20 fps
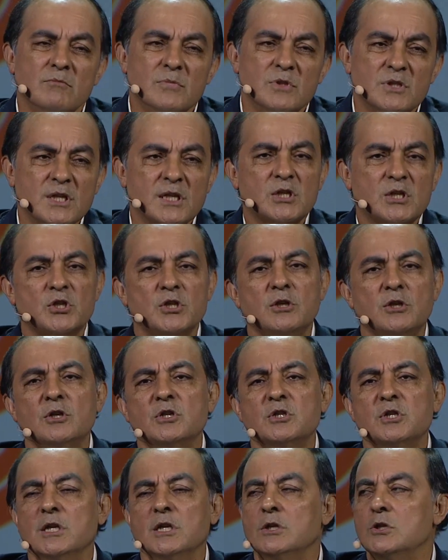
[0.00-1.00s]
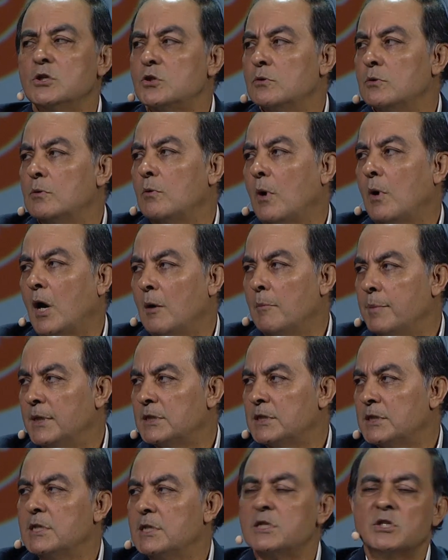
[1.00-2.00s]
6 years into our
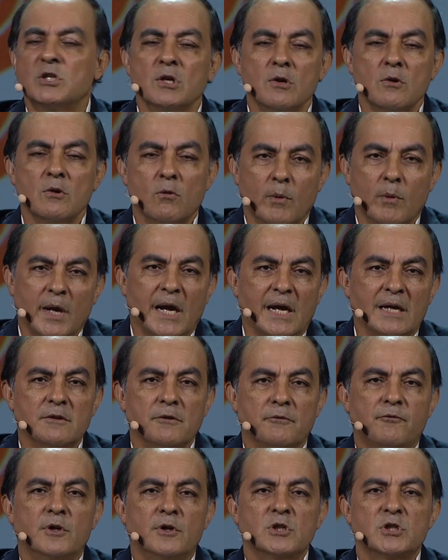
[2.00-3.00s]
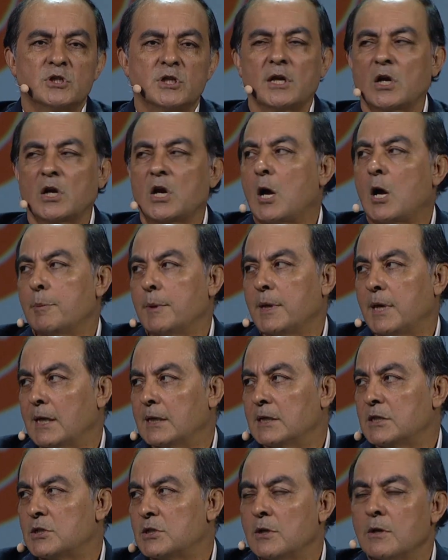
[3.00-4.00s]
business, we had the first set of
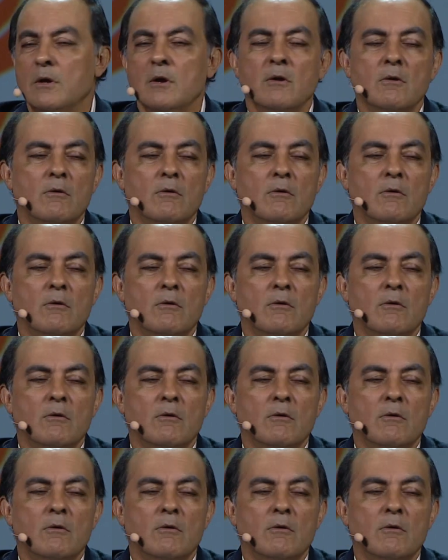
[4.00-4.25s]
copycats.